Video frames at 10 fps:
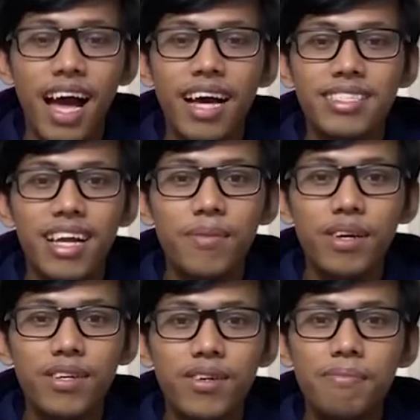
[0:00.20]

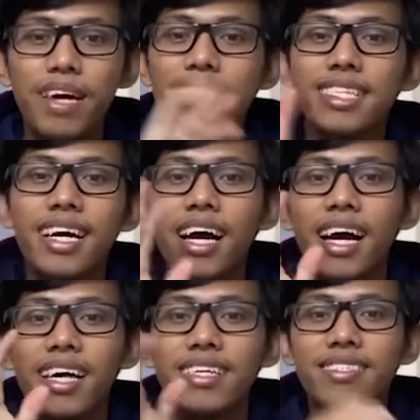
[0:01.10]
Assalamualaikum and
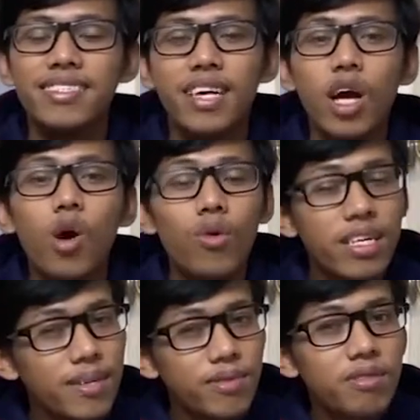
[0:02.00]
hi,
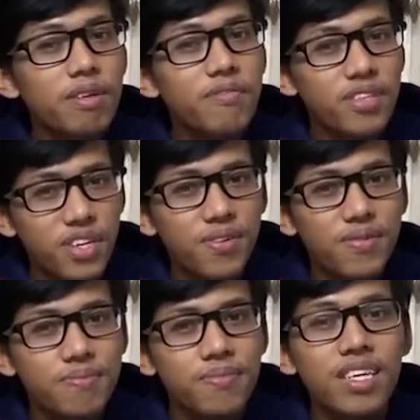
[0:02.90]
welcome to my video.
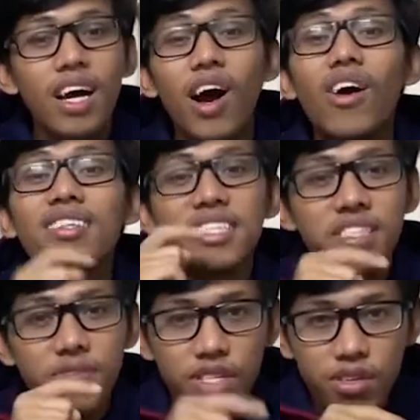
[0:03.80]
On this
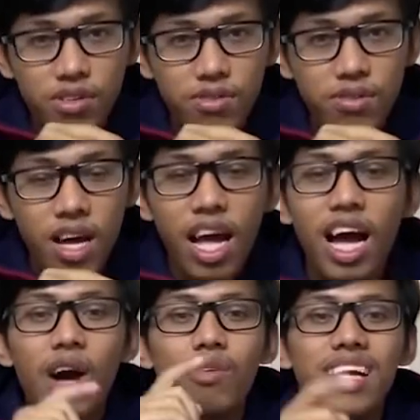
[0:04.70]
video,
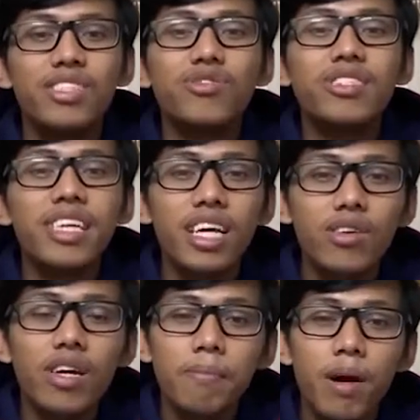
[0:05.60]
I would like to share you
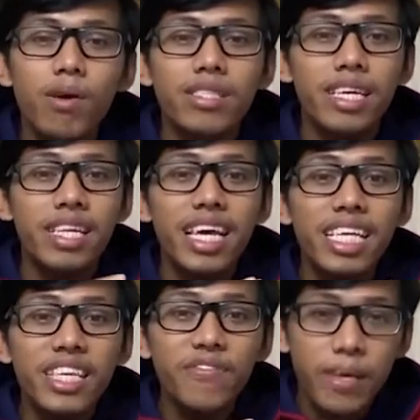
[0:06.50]
about the
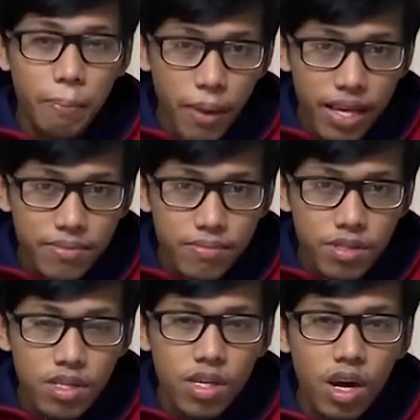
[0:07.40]
negative impact
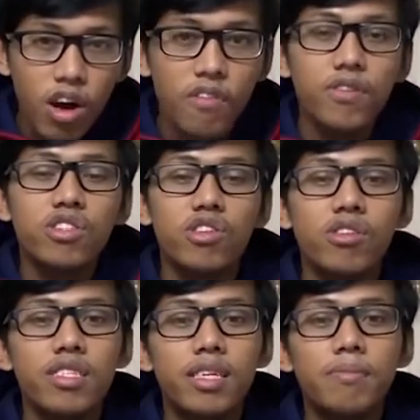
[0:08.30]
of
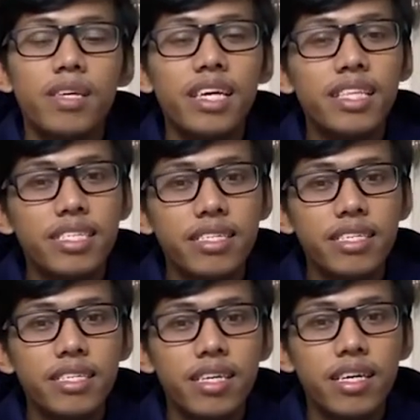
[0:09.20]
tourism
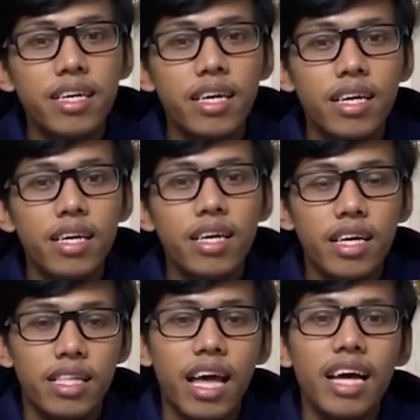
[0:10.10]
industry
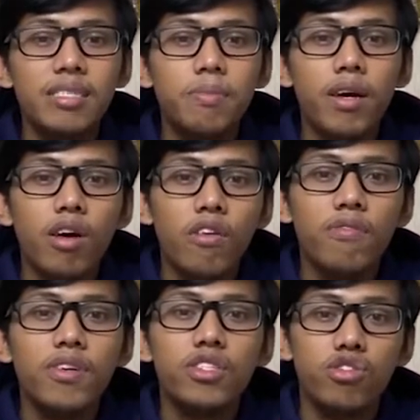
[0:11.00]
in aspect of
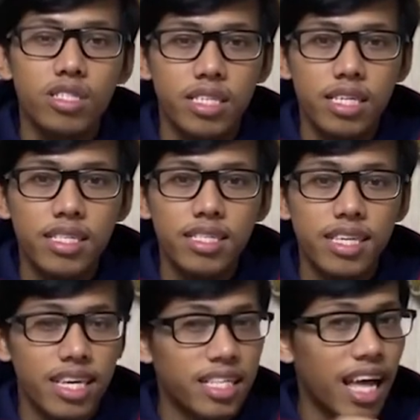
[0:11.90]
social
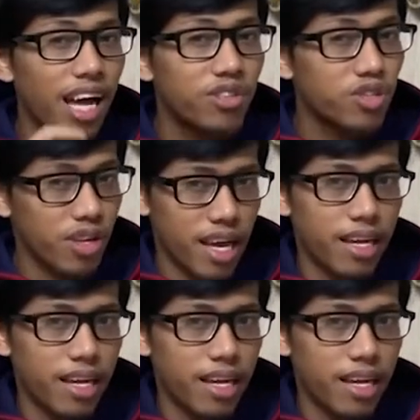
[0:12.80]
in Australia.